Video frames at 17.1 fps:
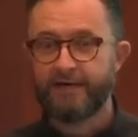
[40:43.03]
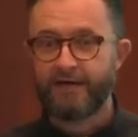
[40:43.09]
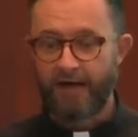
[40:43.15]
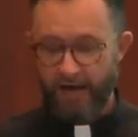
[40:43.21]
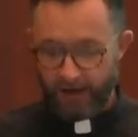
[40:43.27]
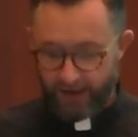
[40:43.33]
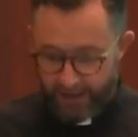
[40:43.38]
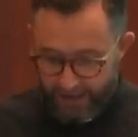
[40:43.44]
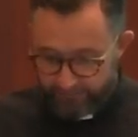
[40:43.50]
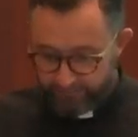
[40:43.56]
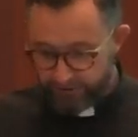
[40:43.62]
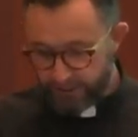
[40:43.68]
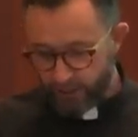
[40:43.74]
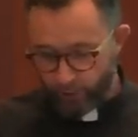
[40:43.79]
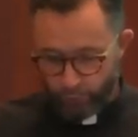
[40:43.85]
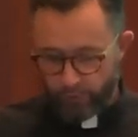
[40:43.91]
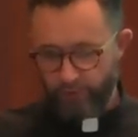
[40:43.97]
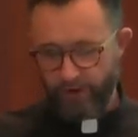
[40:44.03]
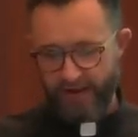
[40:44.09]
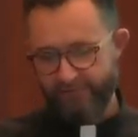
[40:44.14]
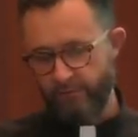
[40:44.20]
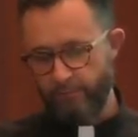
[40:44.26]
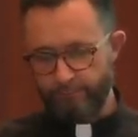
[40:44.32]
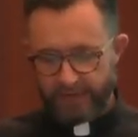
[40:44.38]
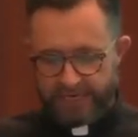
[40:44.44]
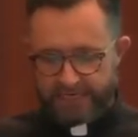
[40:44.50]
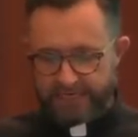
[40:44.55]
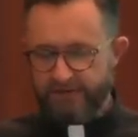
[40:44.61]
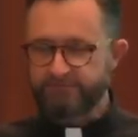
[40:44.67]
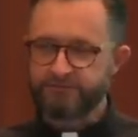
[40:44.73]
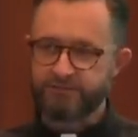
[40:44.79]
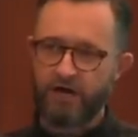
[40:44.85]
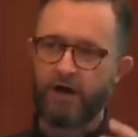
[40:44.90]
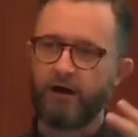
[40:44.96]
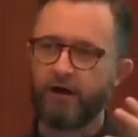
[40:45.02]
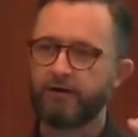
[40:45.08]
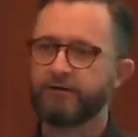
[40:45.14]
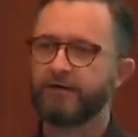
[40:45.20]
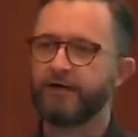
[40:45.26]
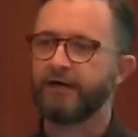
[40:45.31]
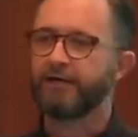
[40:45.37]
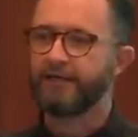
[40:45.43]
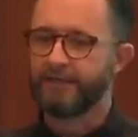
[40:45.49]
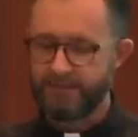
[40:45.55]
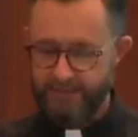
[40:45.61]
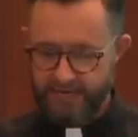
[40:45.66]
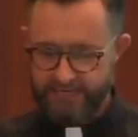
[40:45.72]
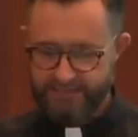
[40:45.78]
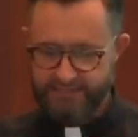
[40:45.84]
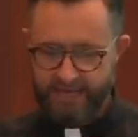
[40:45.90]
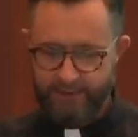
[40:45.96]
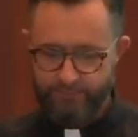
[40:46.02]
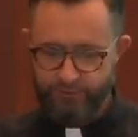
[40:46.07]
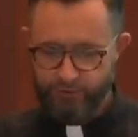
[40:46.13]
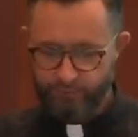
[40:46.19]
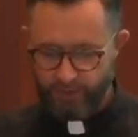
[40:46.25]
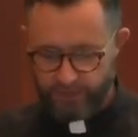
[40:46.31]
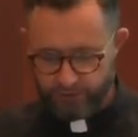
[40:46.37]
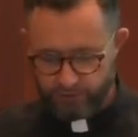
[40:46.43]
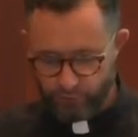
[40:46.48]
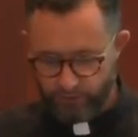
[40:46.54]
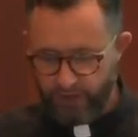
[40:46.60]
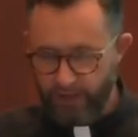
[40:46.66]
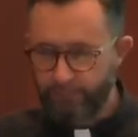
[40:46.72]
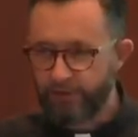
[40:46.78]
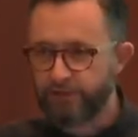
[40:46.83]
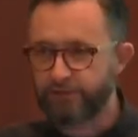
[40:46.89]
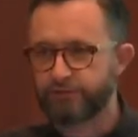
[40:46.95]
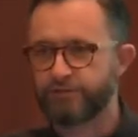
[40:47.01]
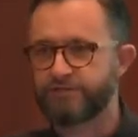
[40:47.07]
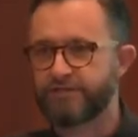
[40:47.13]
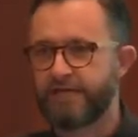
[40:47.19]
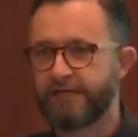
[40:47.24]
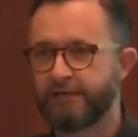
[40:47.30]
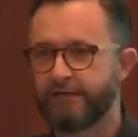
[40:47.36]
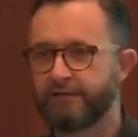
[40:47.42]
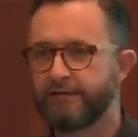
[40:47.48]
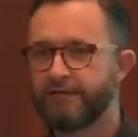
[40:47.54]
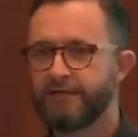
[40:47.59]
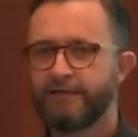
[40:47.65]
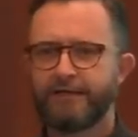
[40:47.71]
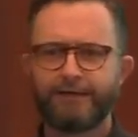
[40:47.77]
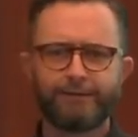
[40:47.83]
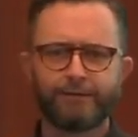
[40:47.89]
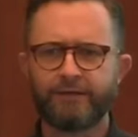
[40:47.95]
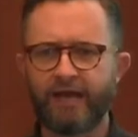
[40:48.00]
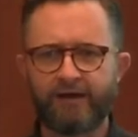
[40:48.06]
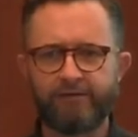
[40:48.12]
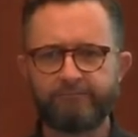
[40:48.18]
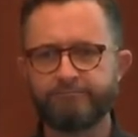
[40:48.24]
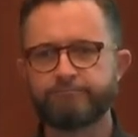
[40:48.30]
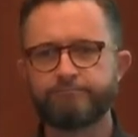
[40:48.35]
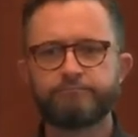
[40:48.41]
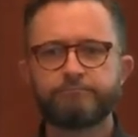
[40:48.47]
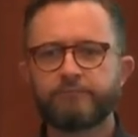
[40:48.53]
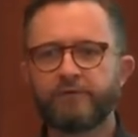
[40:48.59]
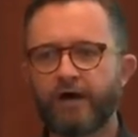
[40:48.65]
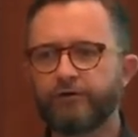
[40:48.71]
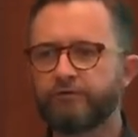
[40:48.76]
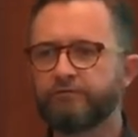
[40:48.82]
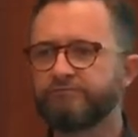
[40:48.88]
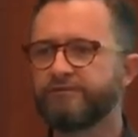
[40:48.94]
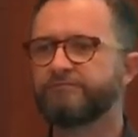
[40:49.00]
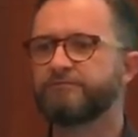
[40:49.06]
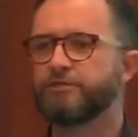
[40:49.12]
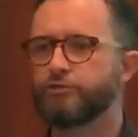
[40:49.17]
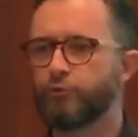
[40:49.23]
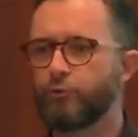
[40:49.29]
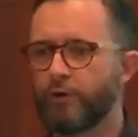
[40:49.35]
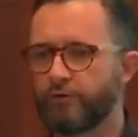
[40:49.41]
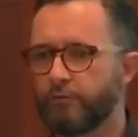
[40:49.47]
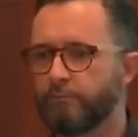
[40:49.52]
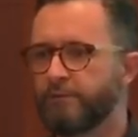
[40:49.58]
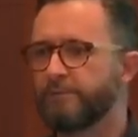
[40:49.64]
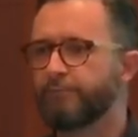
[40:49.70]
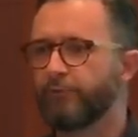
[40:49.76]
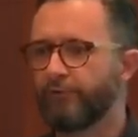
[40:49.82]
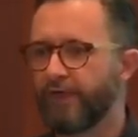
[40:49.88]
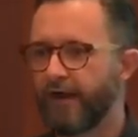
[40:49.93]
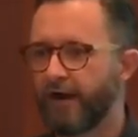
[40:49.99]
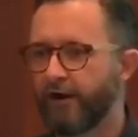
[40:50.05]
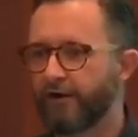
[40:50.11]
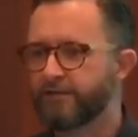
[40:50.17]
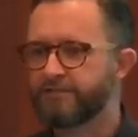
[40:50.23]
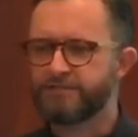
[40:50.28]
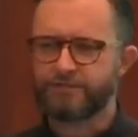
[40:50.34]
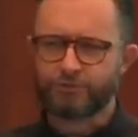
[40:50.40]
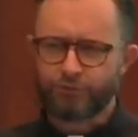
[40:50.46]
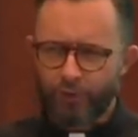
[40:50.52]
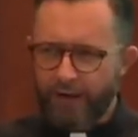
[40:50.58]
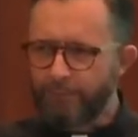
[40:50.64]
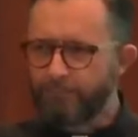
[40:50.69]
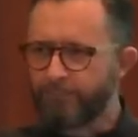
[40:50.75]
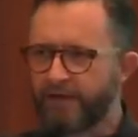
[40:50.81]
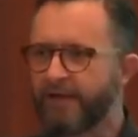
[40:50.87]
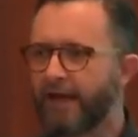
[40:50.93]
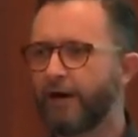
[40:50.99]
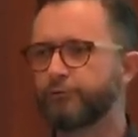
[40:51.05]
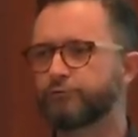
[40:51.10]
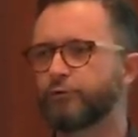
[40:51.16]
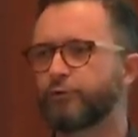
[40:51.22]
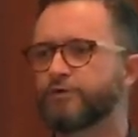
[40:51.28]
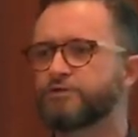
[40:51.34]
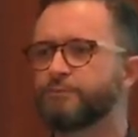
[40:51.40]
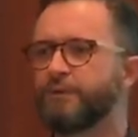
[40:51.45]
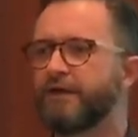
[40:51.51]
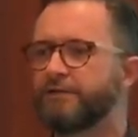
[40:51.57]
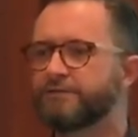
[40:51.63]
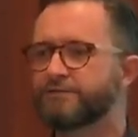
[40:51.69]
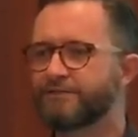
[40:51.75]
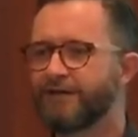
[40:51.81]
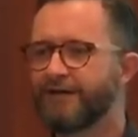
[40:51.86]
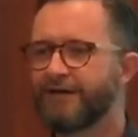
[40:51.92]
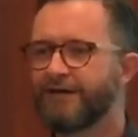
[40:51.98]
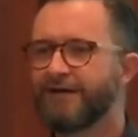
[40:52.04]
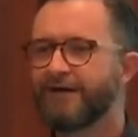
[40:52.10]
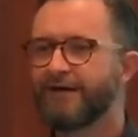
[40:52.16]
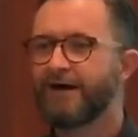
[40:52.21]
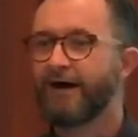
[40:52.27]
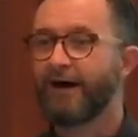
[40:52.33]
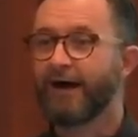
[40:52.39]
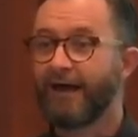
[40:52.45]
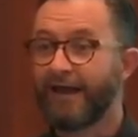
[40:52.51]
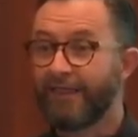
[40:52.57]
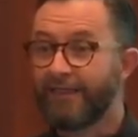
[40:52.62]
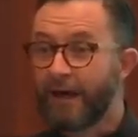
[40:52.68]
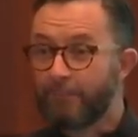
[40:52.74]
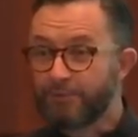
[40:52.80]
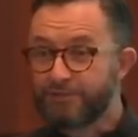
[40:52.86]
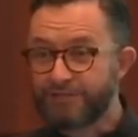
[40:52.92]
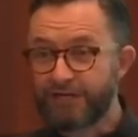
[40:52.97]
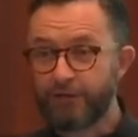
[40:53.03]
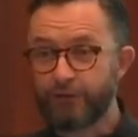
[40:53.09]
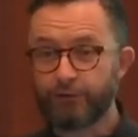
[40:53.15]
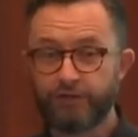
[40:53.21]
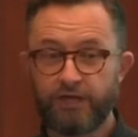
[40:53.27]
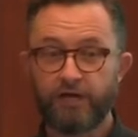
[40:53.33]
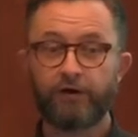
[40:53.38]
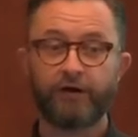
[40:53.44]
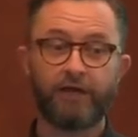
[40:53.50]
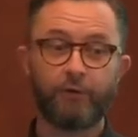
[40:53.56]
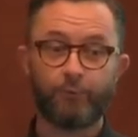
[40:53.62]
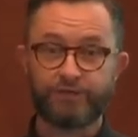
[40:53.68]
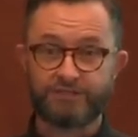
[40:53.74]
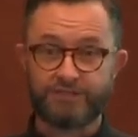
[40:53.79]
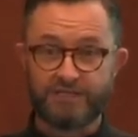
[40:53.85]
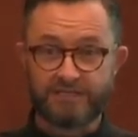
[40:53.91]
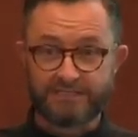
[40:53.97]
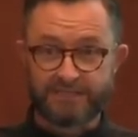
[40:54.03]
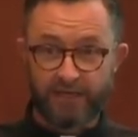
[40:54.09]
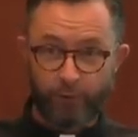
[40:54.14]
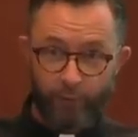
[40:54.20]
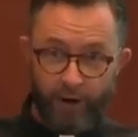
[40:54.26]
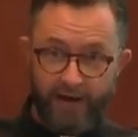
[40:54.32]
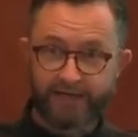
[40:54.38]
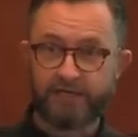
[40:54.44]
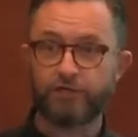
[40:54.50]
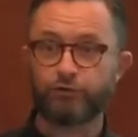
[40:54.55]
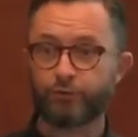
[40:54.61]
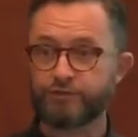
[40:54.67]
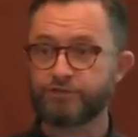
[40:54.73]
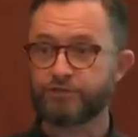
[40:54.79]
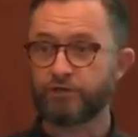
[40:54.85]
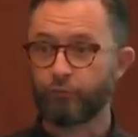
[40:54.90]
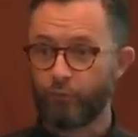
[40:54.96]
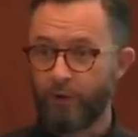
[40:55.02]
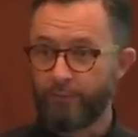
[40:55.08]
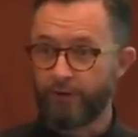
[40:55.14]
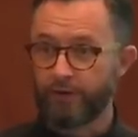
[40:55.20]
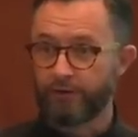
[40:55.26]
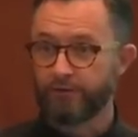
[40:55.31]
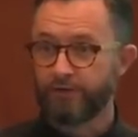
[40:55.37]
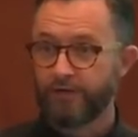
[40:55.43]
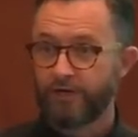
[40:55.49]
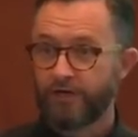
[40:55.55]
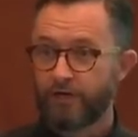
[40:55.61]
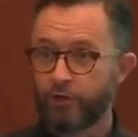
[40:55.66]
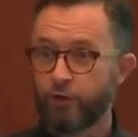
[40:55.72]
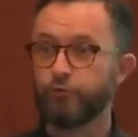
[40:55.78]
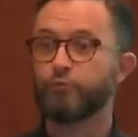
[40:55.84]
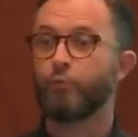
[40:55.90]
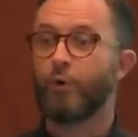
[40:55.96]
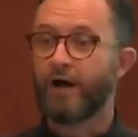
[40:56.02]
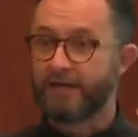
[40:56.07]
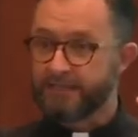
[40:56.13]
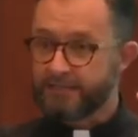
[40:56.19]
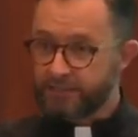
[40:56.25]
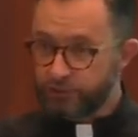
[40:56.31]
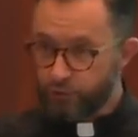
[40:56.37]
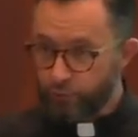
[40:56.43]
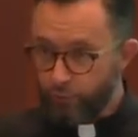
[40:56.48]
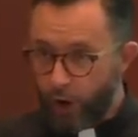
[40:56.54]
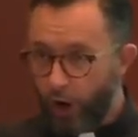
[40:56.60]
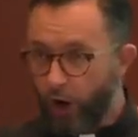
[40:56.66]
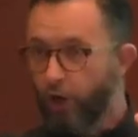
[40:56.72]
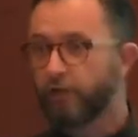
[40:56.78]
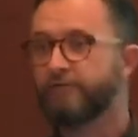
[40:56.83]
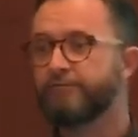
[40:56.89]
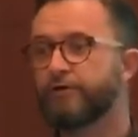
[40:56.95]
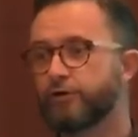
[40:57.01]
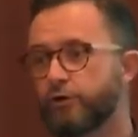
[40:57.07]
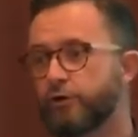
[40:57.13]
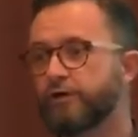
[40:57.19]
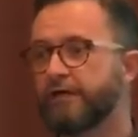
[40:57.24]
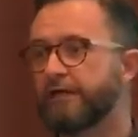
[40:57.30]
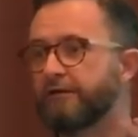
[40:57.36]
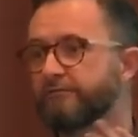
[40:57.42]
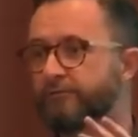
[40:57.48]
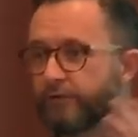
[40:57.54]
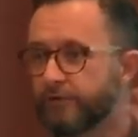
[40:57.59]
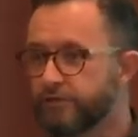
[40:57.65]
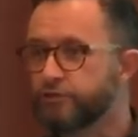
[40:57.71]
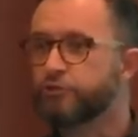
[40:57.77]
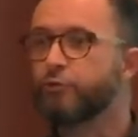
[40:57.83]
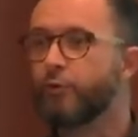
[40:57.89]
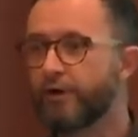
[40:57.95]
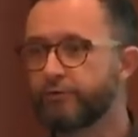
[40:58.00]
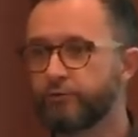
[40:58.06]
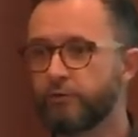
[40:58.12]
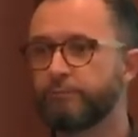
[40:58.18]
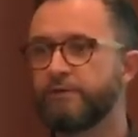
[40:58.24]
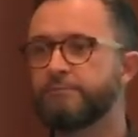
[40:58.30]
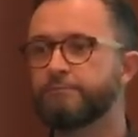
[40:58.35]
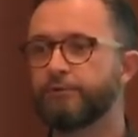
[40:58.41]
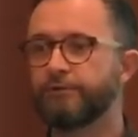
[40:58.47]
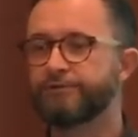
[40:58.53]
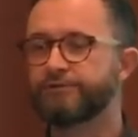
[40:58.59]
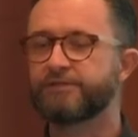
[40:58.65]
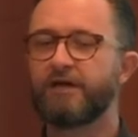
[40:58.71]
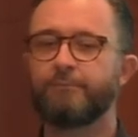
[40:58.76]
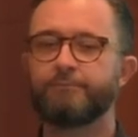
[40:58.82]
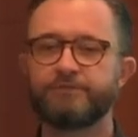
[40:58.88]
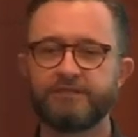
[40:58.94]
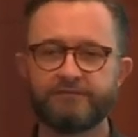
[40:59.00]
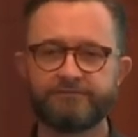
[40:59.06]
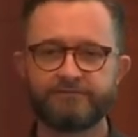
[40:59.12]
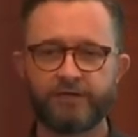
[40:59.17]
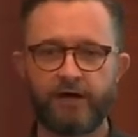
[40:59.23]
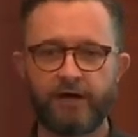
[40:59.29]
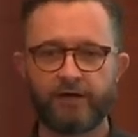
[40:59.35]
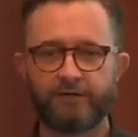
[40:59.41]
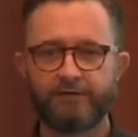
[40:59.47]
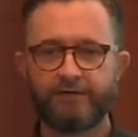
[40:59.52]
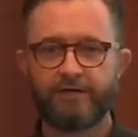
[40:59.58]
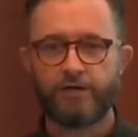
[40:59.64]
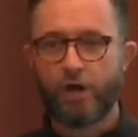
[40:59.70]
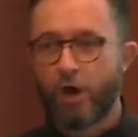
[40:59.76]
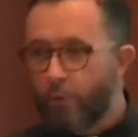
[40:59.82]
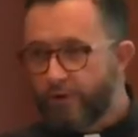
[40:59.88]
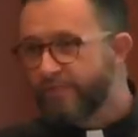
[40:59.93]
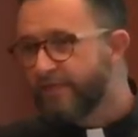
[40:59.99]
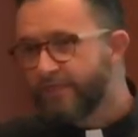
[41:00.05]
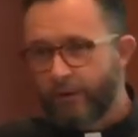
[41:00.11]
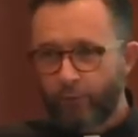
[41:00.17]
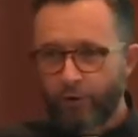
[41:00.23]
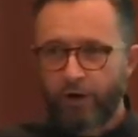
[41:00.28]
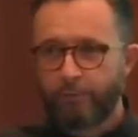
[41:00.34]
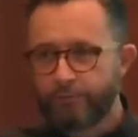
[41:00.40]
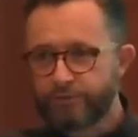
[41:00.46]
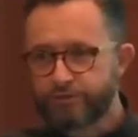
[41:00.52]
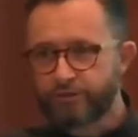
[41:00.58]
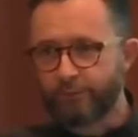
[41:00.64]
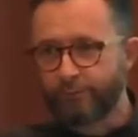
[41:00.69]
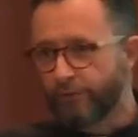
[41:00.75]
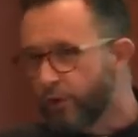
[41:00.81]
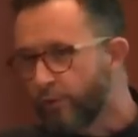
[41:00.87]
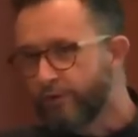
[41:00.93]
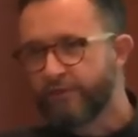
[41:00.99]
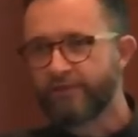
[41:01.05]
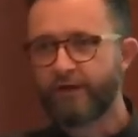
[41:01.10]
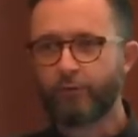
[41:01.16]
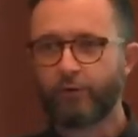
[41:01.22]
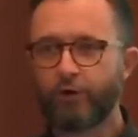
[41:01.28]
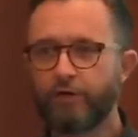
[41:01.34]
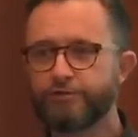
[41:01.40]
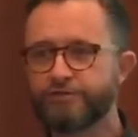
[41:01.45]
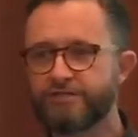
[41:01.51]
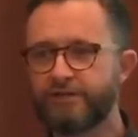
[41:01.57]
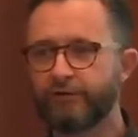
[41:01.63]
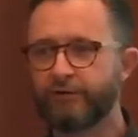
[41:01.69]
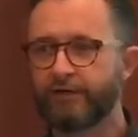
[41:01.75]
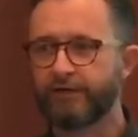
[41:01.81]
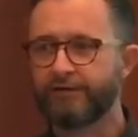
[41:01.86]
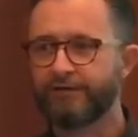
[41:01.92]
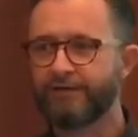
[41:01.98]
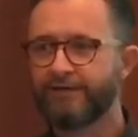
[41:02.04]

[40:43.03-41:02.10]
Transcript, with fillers: Uh, every year we would have a big iftar uh, in that same space where that picture is taken. You can have 150, 200 people there. It's this great big outdoor space. Uh, and in that particular year, it was these Iraqi Christian women who wanted to do all of the cooking for these 200 people to come to iftar, knowing that they were all Muslim, knowing that they were all Syrian.